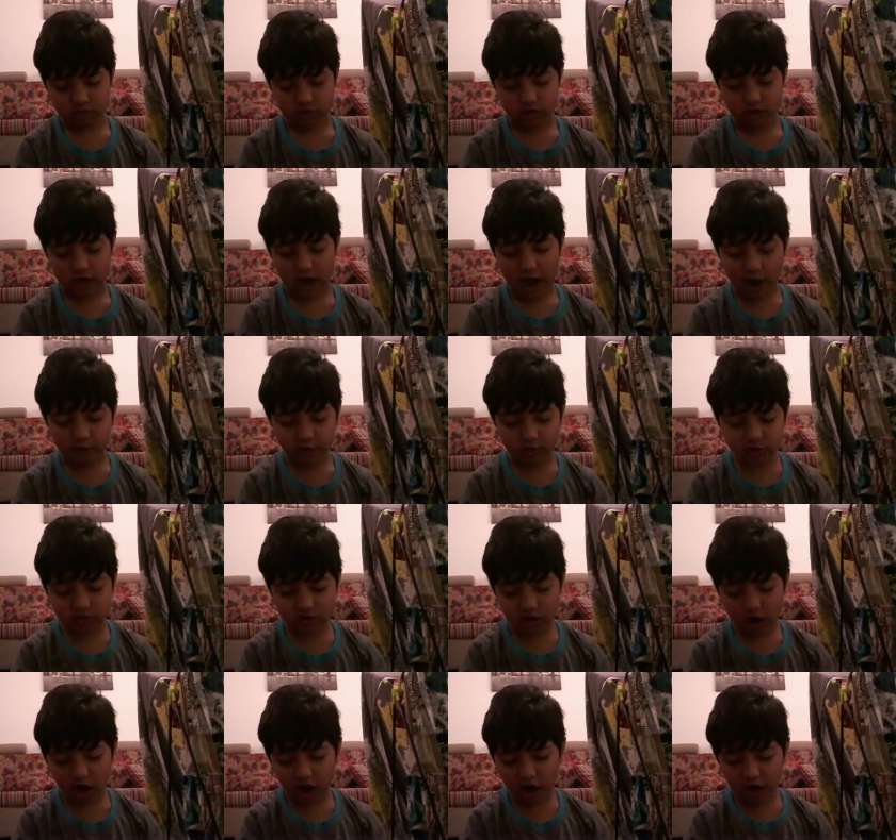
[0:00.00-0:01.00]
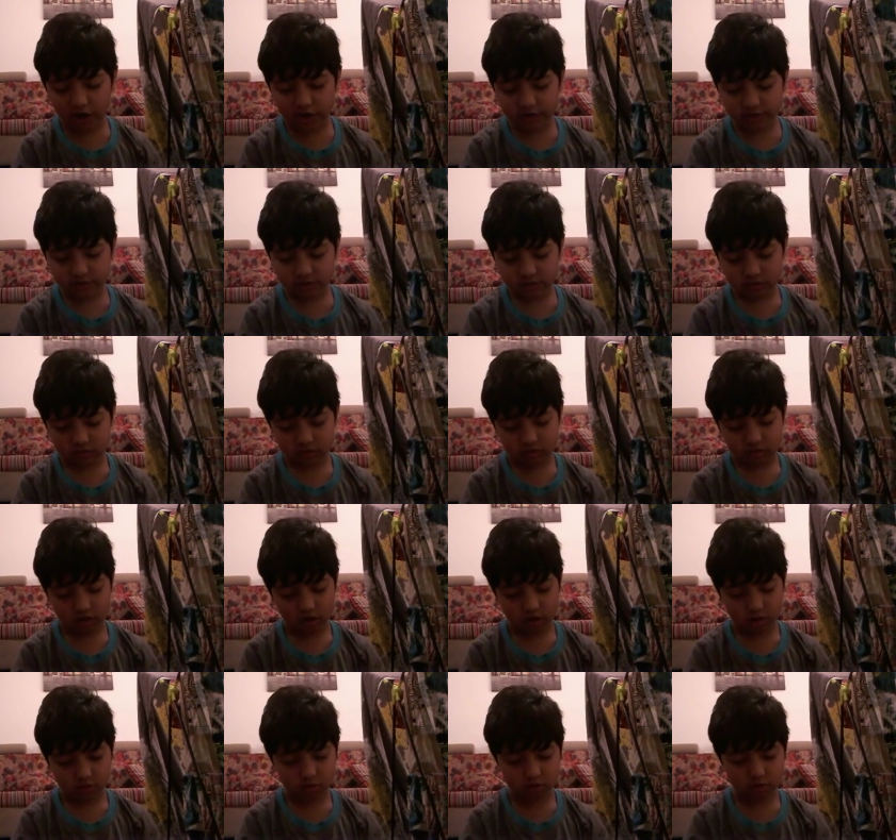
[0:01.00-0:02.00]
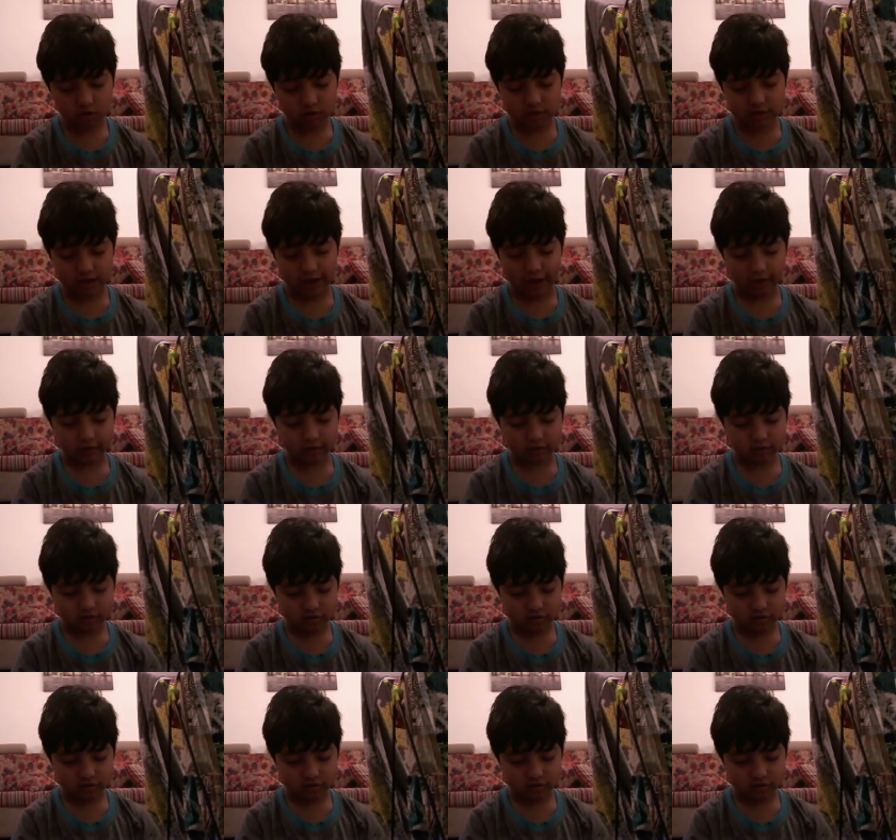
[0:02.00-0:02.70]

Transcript: Charizard? I want that.